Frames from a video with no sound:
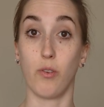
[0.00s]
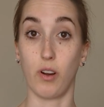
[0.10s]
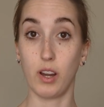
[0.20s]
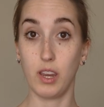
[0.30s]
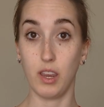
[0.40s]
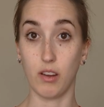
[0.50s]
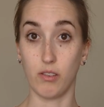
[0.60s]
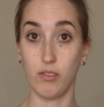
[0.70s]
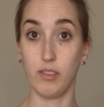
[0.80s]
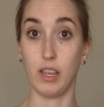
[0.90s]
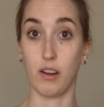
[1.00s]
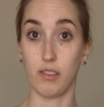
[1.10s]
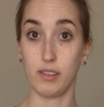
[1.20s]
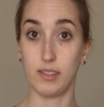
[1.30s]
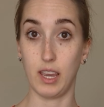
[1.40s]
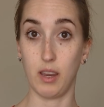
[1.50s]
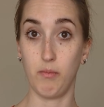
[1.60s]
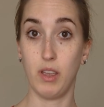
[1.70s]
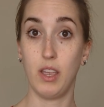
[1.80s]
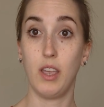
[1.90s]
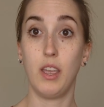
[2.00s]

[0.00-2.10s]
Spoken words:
or a Kegel, they are the same,